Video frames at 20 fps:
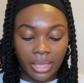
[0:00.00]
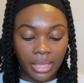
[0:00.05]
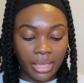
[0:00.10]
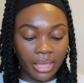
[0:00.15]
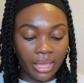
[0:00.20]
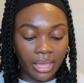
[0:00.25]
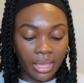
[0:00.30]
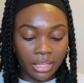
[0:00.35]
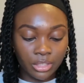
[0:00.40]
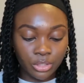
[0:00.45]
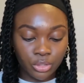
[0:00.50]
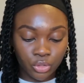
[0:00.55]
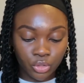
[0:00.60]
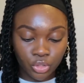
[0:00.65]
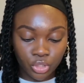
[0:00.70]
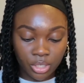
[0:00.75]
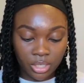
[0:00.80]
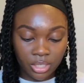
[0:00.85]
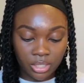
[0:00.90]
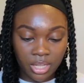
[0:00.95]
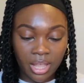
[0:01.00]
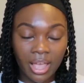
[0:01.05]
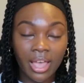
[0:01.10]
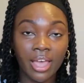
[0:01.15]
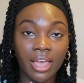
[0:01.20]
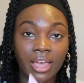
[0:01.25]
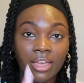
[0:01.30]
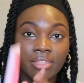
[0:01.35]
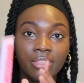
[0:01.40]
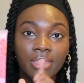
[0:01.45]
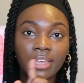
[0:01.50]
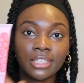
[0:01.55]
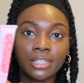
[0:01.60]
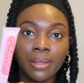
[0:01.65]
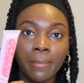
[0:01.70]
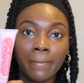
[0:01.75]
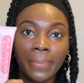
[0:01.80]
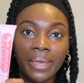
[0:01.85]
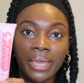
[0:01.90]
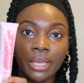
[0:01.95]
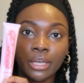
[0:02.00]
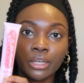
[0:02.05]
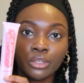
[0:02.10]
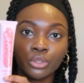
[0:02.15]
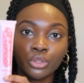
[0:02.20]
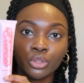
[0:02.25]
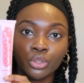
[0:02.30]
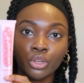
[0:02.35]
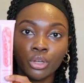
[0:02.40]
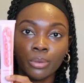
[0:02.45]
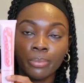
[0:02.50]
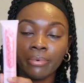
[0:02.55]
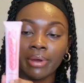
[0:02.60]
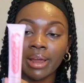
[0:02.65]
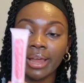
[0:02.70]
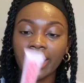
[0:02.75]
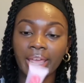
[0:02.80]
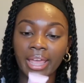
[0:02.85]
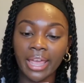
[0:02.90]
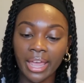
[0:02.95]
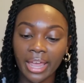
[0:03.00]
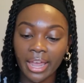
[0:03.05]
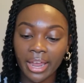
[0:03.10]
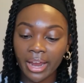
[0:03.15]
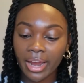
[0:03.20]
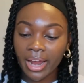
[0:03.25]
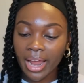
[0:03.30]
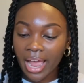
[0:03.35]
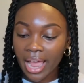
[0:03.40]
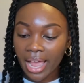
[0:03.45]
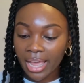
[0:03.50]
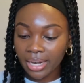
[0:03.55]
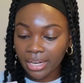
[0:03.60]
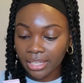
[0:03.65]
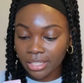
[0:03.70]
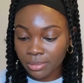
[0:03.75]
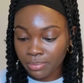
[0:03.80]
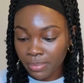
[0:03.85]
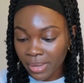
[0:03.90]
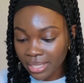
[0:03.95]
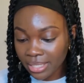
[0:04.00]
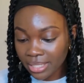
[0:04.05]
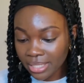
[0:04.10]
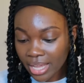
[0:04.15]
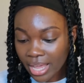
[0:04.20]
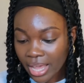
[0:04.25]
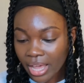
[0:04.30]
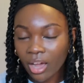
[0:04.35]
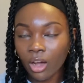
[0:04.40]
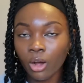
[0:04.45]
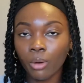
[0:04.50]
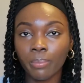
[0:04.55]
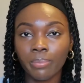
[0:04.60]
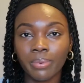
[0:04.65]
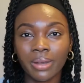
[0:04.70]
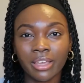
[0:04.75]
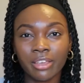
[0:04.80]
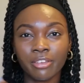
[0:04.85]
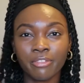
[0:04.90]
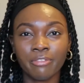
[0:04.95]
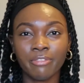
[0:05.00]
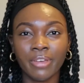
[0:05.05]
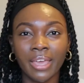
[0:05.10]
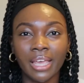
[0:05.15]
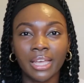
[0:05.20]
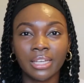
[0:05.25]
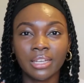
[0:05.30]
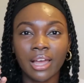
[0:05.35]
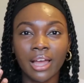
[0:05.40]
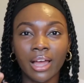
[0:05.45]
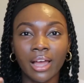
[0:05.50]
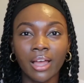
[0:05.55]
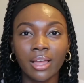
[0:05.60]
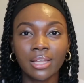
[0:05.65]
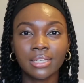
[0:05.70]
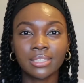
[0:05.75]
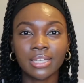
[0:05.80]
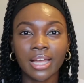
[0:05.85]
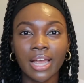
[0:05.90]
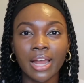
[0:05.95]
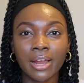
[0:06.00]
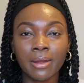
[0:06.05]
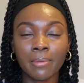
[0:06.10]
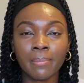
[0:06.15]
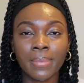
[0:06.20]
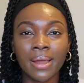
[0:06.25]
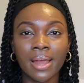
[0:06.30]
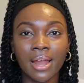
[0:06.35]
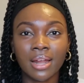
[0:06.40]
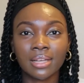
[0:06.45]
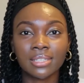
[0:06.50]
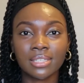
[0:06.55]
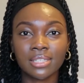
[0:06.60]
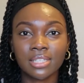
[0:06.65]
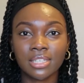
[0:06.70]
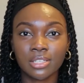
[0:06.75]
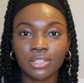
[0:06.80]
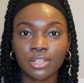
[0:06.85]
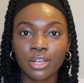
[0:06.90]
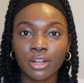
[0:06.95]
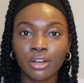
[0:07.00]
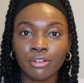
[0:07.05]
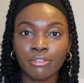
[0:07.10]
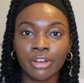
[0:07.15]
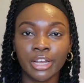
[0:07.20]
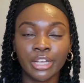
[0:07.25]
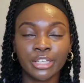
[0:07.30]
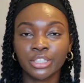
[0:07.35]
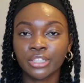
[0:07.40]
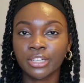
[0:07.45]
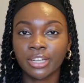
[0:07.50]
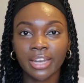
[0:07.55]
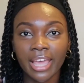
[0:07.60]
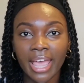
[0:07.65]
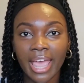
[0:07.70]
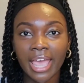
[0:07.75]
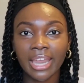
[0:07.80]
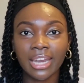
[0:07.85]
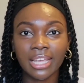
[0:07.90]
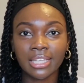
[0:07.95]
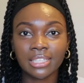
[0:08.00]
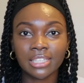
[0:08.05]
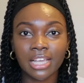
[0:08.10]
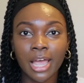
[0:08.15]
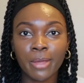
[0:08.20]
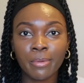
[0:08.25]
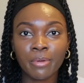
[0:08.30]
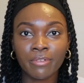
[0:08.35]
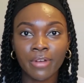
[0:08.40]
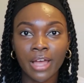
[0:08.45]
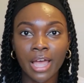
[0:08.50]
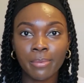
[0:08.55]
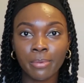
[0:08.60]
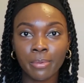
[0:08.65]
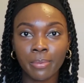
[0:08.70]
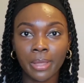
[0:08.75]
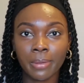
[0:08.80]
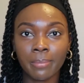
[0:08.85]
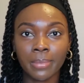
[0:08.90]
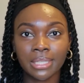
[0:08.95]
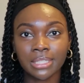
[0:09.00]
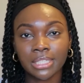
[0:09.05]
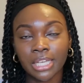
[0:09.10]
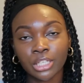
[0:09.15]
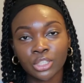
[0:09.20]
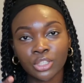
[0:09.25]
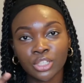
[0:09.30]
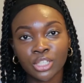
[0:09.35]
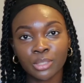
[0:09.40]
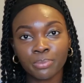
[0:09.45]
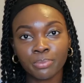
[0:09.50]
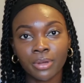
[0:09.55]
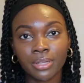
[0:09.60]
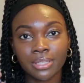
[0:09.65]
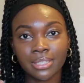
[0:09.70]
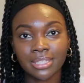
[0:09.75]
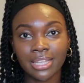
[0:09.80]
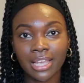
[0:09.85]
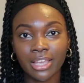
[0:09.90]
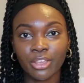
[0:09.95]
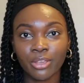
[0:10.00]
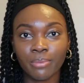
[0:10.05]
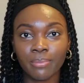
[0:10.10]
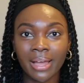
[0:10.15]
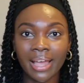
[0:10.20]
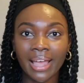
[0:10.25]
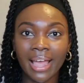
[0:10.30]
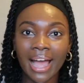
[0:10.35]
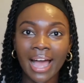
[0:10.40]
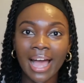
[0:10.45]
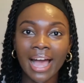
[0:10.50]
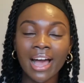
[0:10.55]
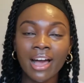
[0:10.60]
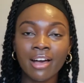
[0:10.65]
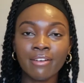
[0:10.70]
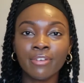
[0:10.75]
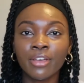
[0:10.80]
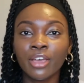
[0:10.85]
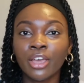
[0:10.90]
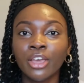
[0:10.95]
It is just this pink tube right here, and it's meant to help like fade dark marks, discoloration, and any type of hyperpigmentation spots that you might have.